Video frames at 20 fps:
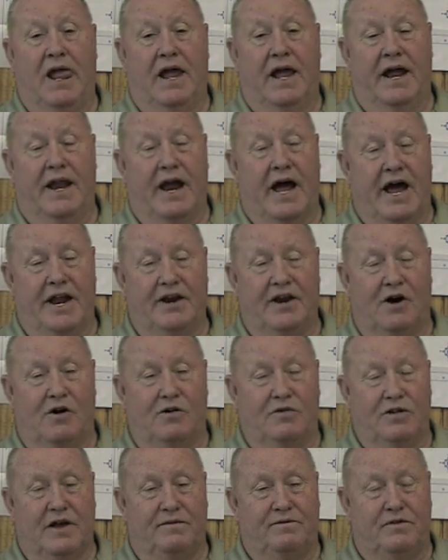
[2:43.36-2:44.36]
and I
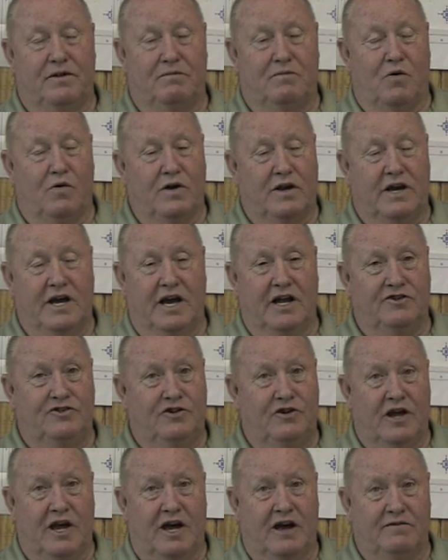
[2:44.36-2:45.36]
know that the more kids
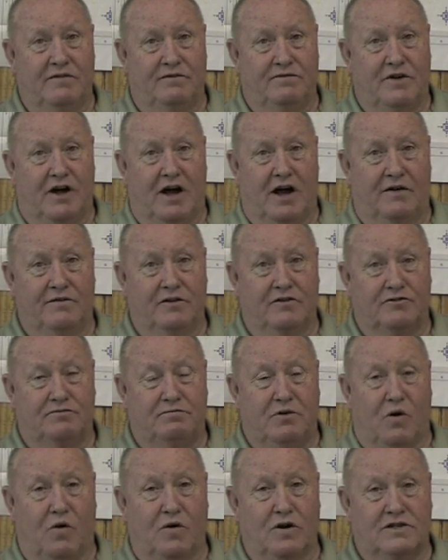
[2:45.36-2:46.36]
you have involved in
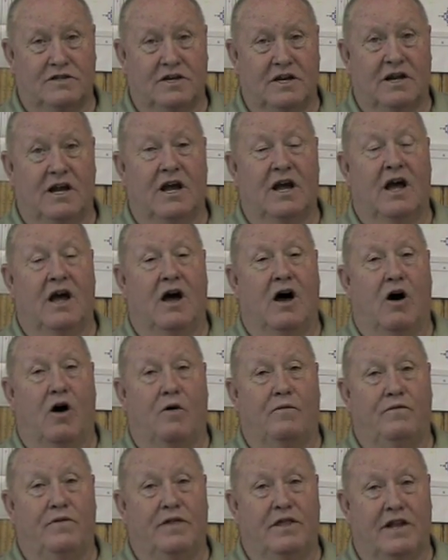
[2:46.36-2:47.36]
sports,
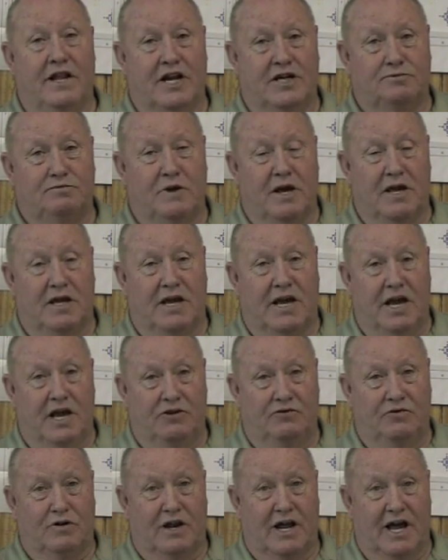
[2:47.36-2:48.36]
hopefully the less
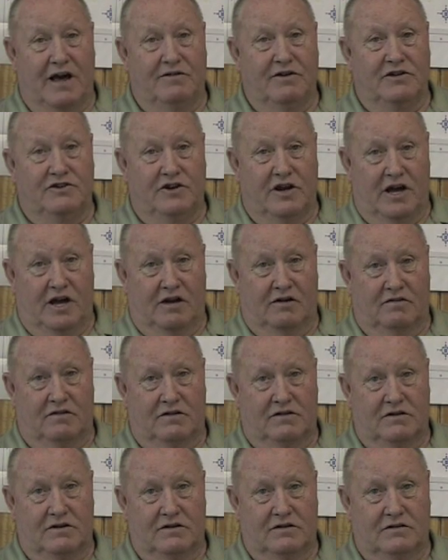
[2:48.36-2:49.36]
kids we'll have in jail
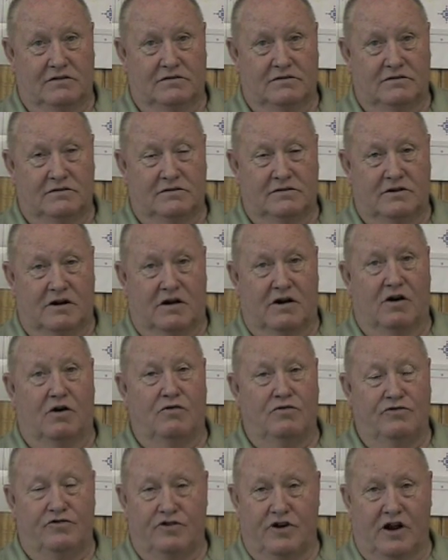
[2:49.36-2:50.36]
or
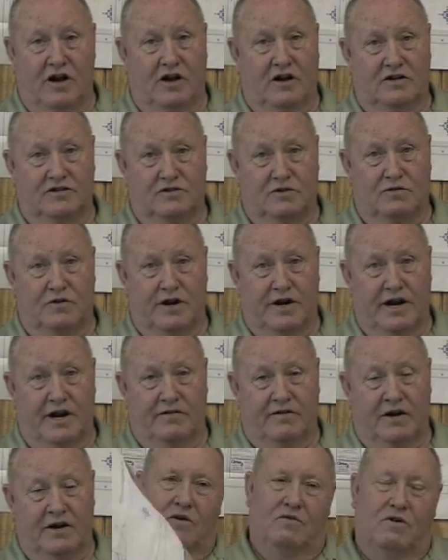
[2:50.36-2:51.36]
on drugs or
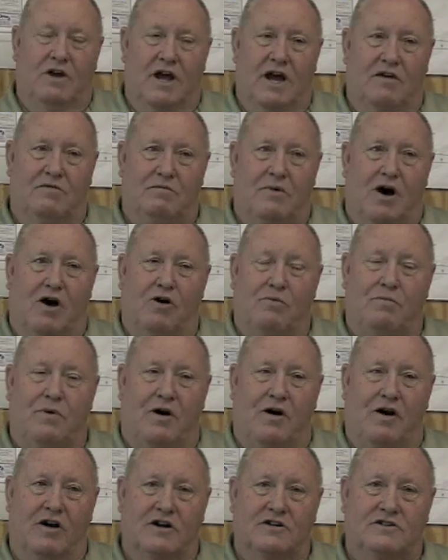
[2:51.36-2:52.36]
whatever. We have
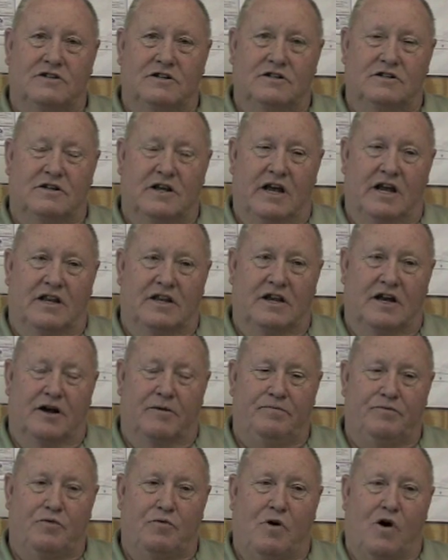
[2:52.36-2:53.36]
ballparks
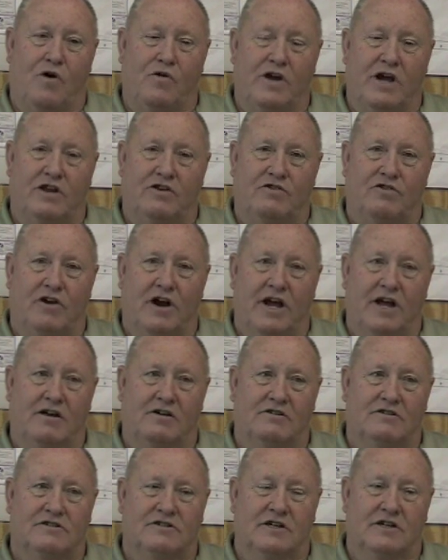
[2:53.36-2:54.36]
and walking
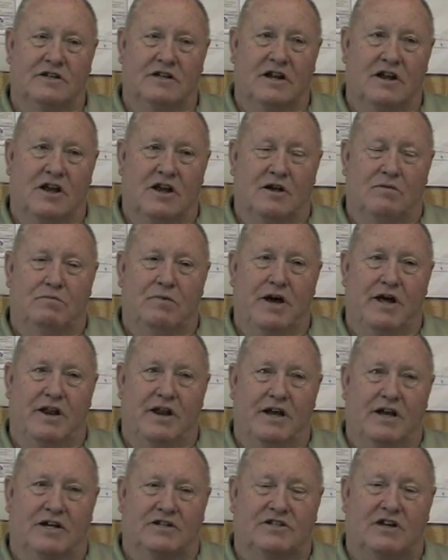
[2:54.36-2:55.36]
trails and
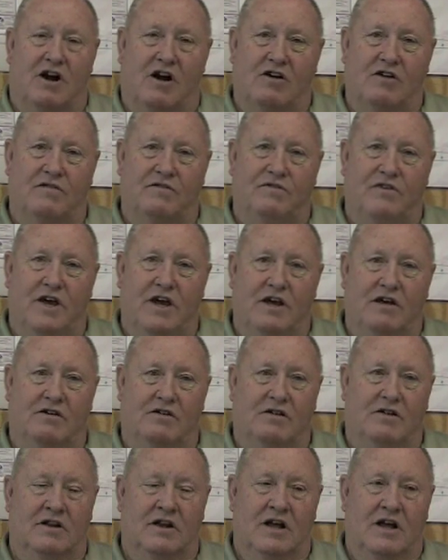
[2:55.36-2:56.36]
building a soccer
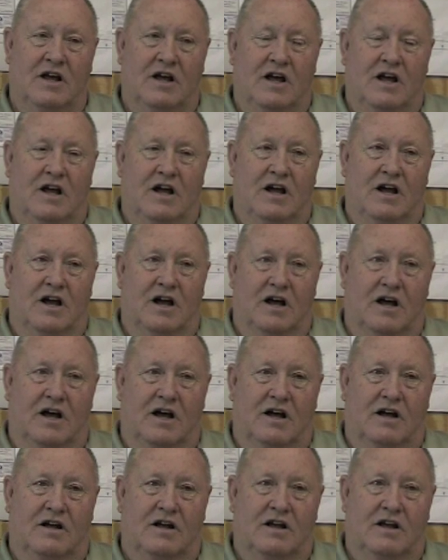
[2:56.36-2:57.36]
field,
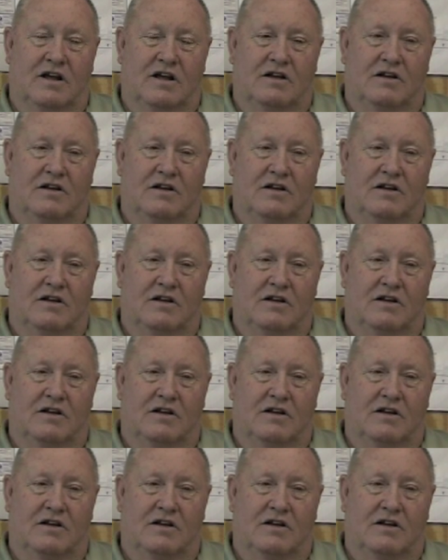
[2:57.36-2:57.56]
and